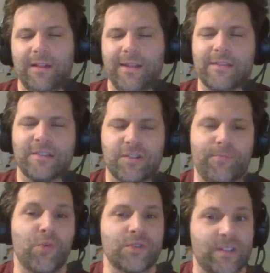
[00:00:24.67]
A lot of the
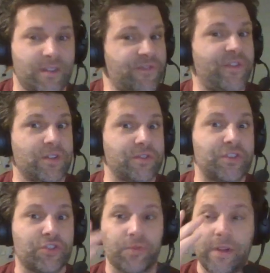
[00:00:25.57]
support stuff's fairly
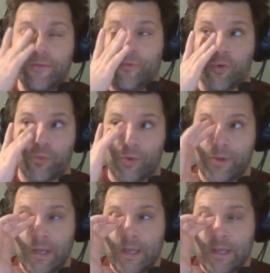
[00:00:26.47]
straightforward,